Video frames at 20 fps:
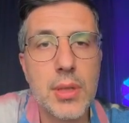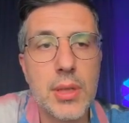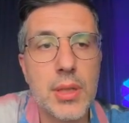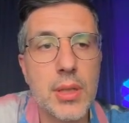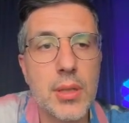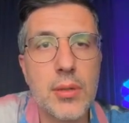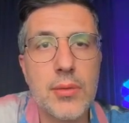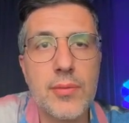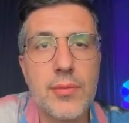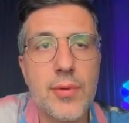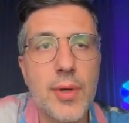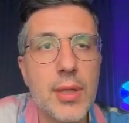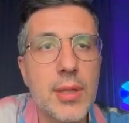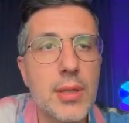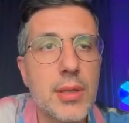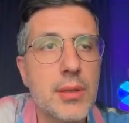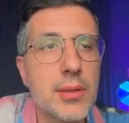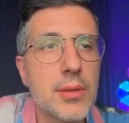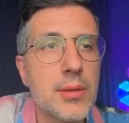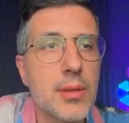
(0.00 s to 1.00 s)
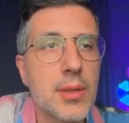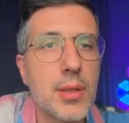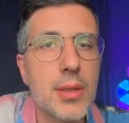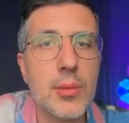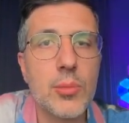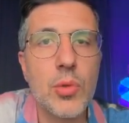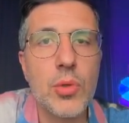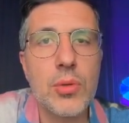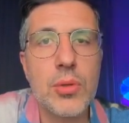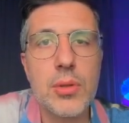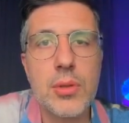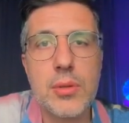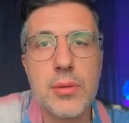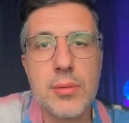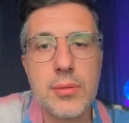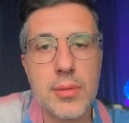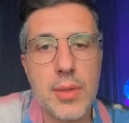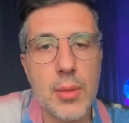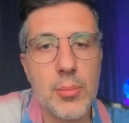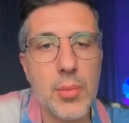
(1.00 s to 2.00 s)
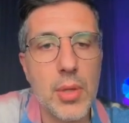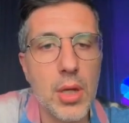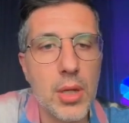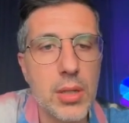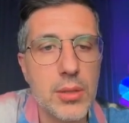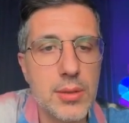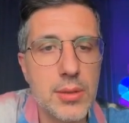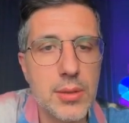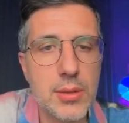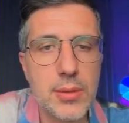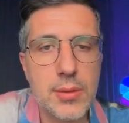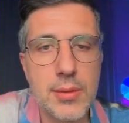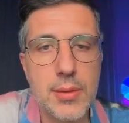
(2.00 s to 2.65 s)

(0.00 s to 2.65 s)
I cannot find it anymore. I'm lost.